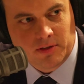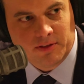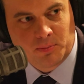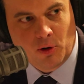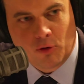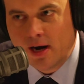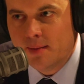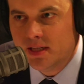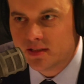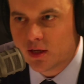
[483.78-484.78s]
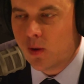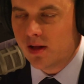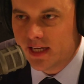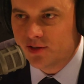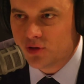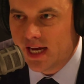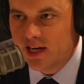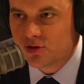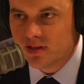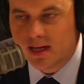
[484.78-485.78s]
service program is a quality
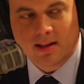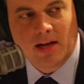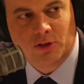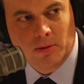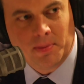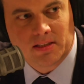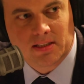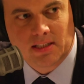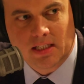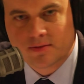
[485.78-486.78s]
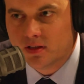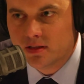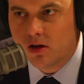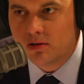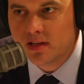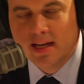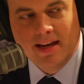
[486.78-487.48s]
education that allows you to be a successful adult.